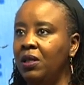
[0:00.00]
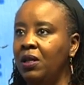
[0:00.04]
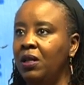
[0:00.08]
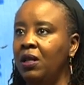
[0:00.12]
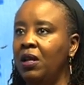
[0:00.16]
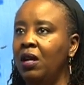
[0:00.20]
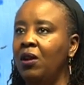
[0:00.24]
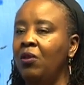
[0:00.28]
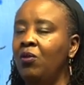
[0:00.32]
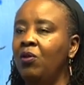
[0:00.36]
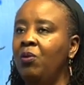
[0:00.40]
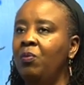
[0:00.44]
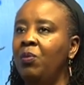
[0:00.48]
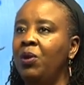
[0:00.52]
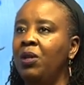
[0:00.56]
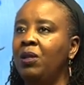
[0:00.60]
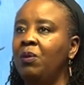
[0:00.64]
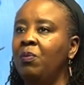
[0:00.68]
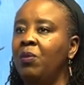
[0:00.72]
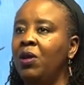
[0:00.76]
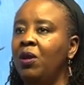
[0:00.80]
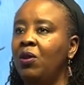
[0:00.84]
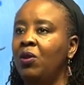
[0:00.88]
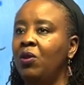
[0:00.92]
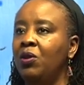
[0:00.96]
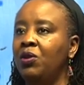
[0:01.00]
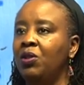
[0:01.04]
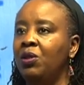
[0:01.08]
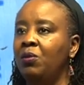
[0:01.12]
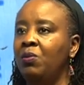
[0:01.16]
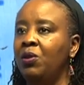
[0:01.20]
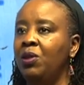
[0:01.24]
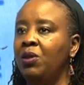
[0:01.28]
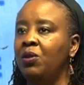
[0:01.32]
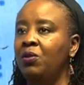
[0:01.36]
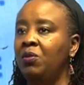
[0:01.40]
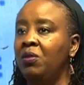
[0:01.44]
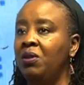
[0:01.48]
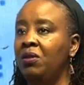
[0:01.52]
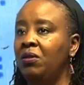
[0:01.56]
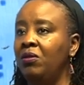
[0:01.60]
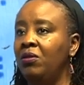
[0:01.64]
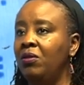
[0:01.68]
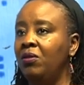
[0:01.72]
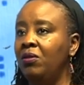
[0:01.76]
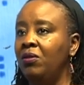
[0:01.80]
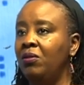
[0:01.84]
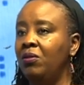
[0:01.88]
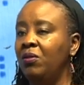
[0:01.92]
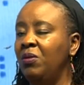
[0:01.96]
In Nairobi, it may cost you between
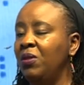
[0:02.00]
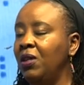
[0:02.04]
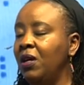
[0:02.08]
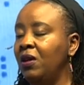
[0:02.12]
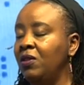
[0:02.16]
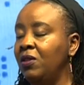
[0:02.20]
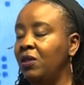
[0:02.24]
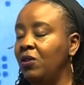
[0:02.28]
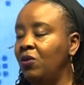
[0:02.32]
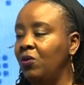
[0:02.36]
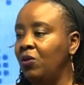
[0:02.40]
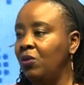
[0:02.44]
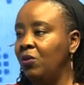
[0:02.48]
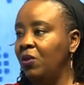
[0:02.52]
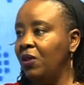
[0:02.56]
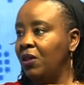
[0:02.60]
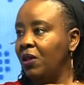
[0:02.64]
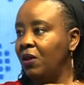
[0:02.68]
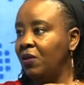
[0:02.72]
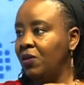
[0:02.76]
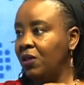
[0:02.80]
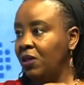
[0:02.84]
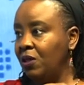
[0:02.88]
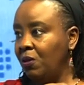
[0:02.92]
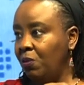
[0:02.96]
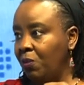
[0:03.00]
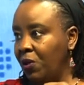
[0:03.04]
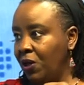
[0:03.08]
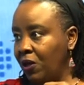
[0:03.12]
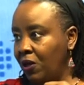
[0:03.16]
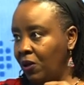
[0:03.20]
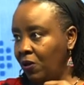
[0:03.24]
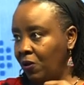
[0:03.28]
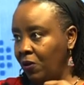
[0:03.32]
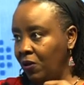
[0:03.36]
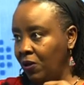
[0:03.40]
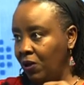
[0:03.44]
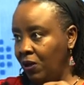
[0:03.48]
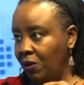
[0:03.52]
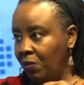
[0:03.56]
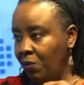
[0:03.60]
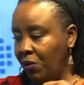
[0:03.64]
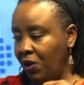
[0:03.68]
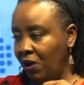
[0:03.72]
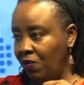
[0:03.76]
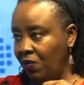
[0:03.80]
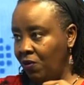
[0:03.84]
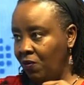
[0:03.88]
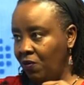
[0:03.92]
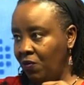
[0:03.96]
2,000 to 3,000, depending on the
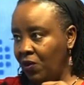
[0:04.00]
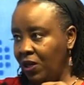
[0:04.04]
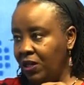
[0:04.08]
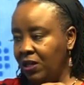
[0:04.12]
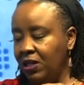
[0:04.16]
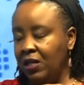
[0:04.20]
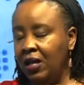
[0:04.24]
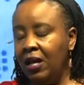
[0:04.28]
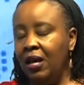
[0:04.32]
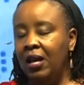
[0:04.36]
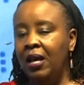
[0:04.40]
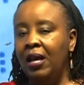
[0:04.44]
private vet